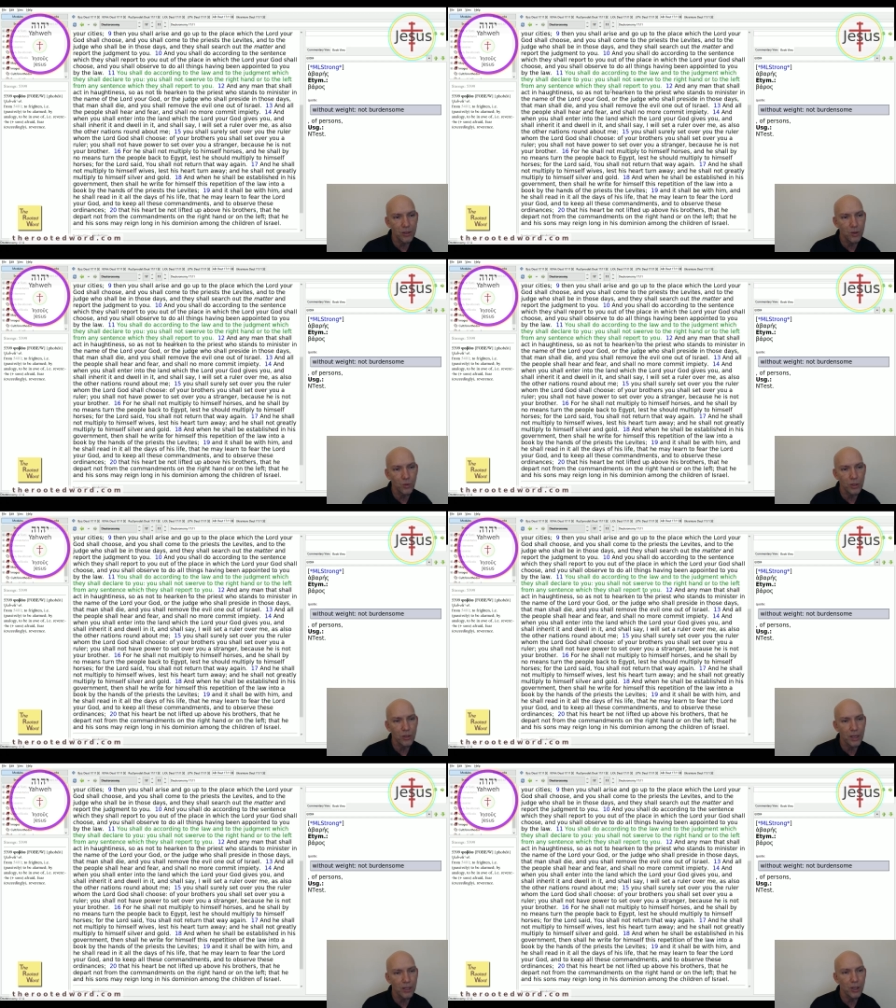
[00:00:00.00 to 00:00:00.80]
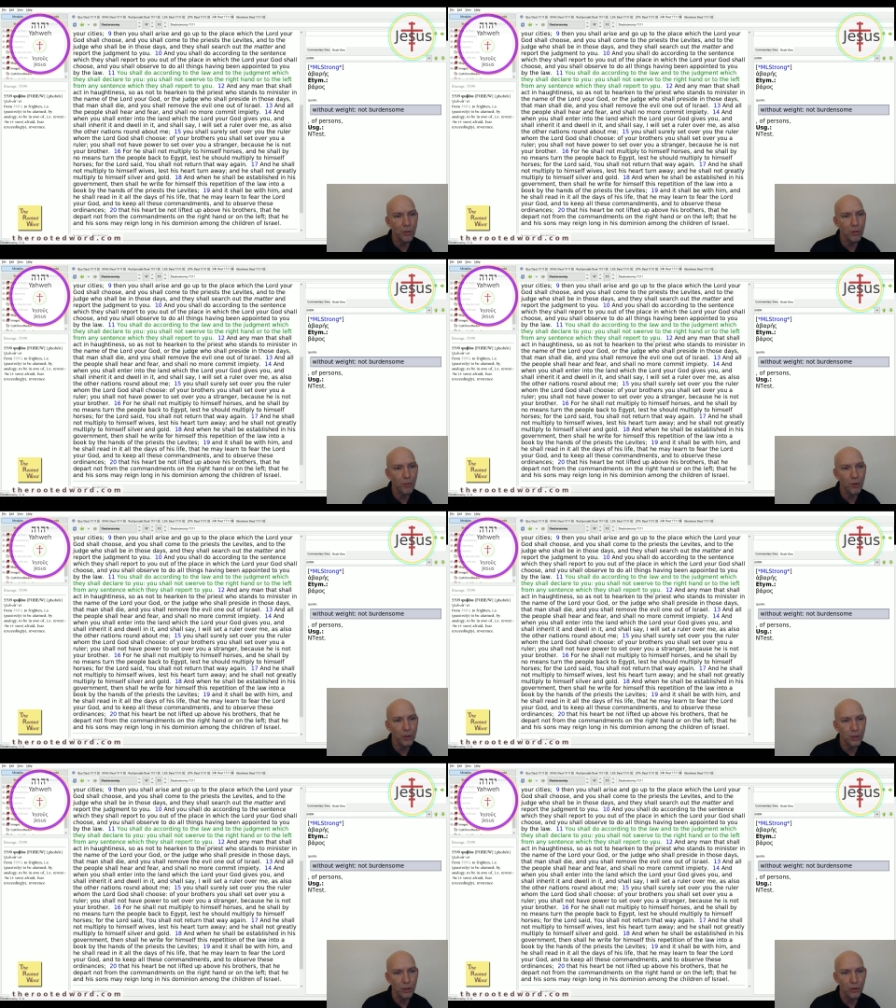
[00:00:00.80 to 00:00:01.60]
which they shall report
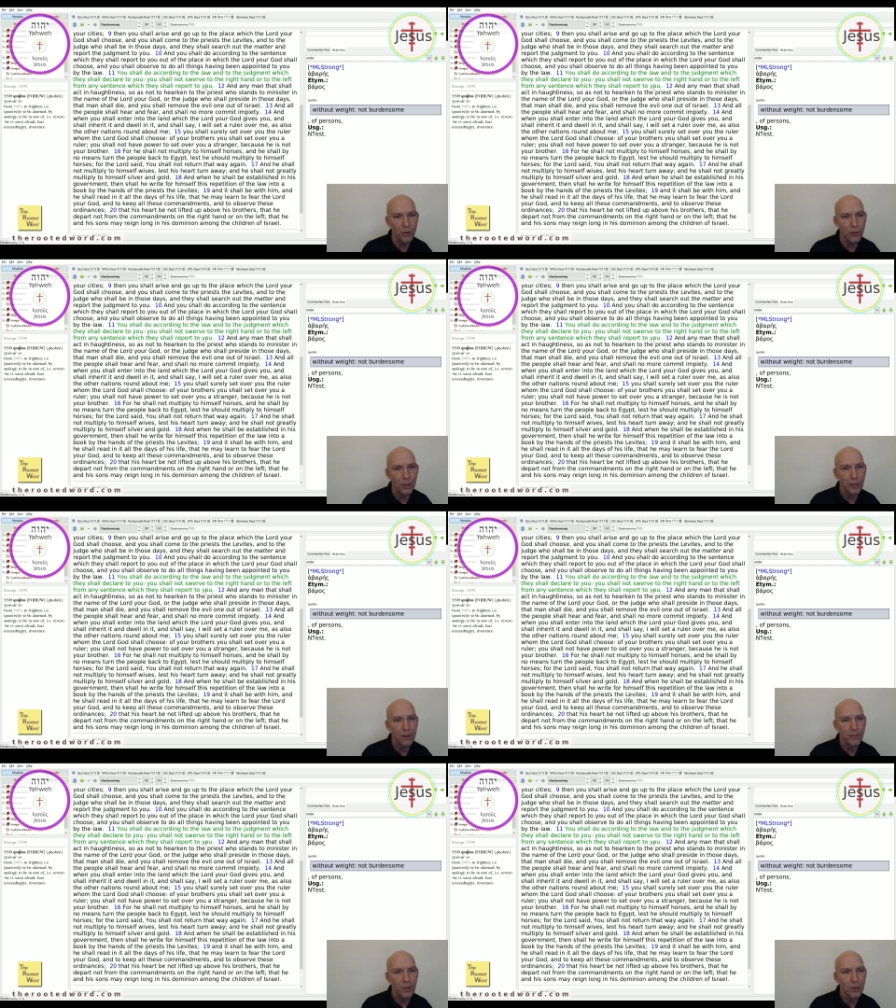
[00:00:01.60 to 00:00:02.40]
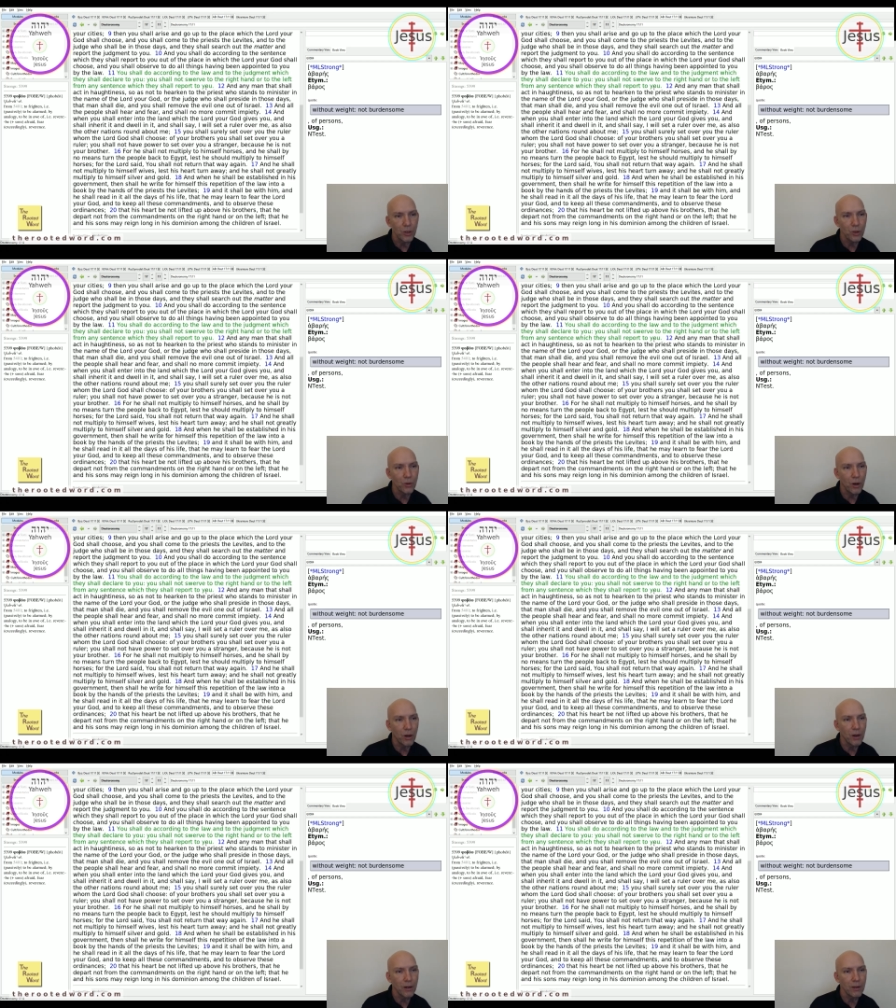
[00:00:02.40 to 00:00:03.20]
to you. Who
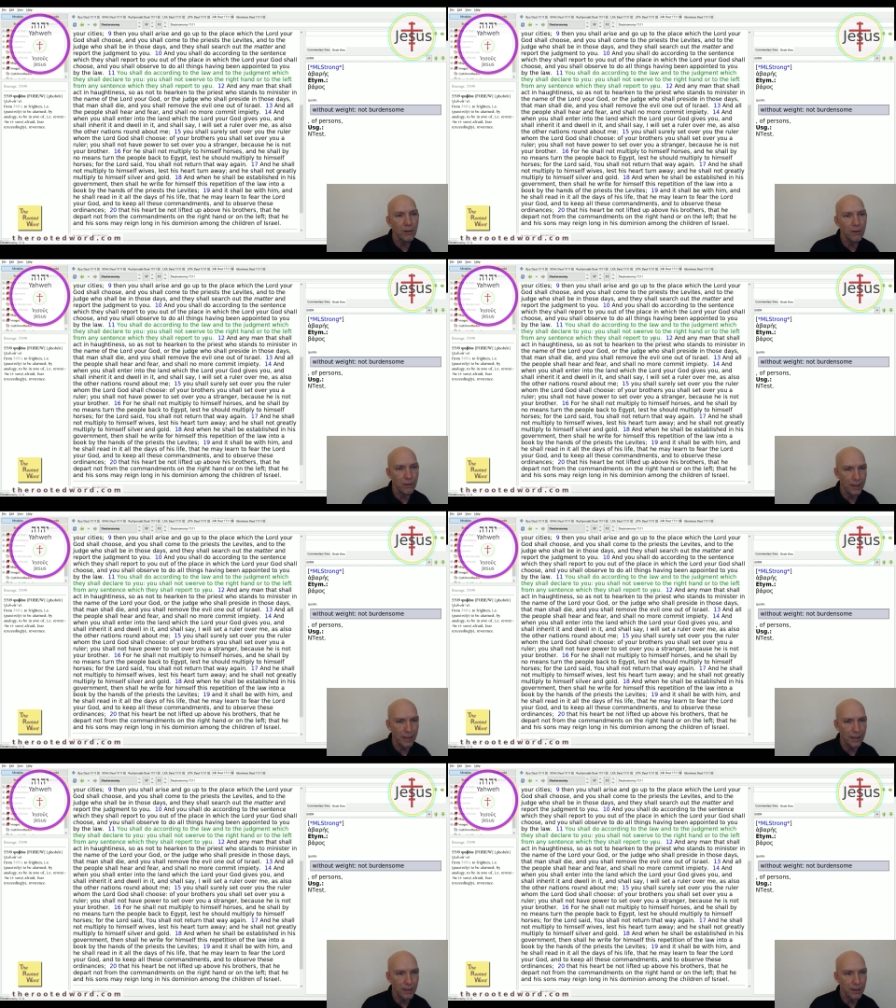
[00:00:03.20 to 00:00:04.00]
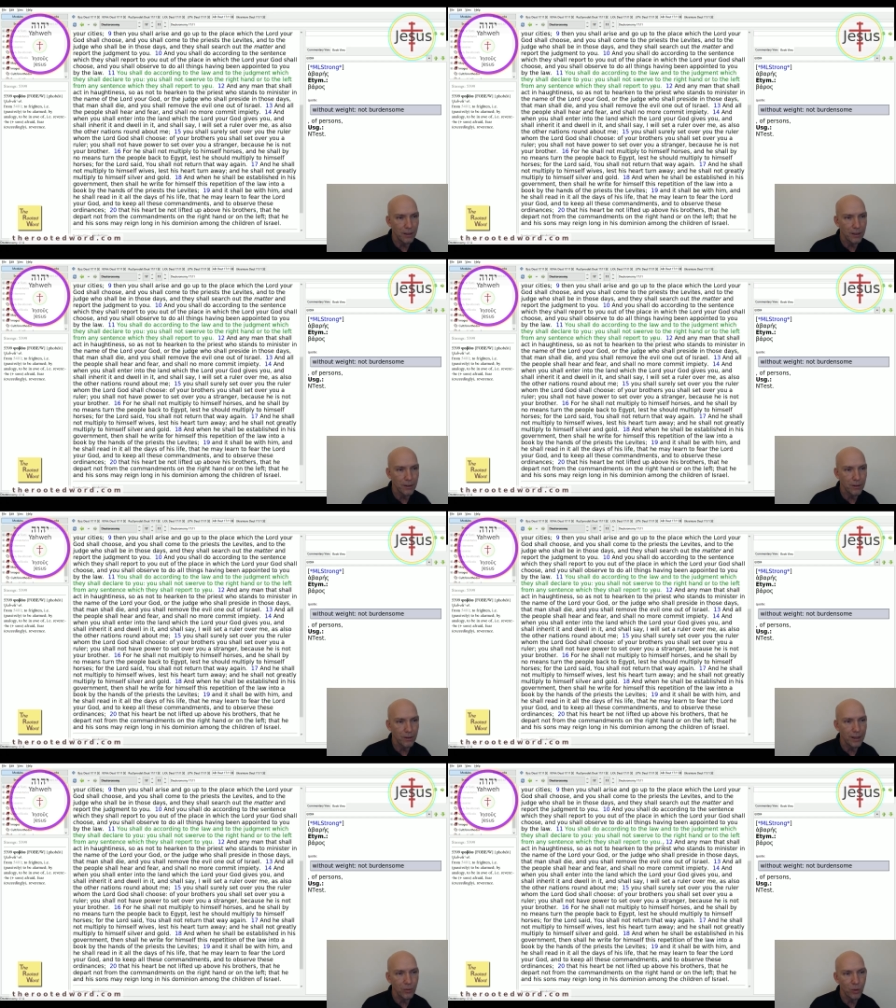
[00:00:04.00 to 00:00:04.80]
are they?
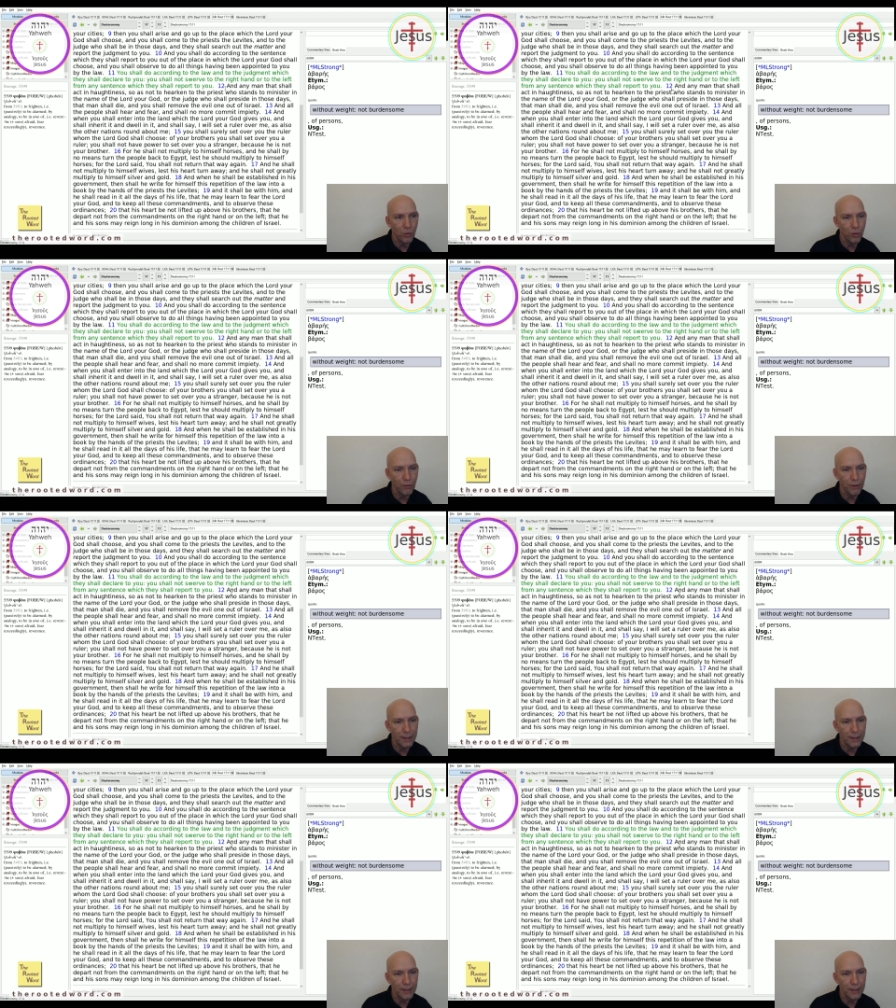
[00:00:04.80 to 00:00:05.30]
Right? Well, we'll find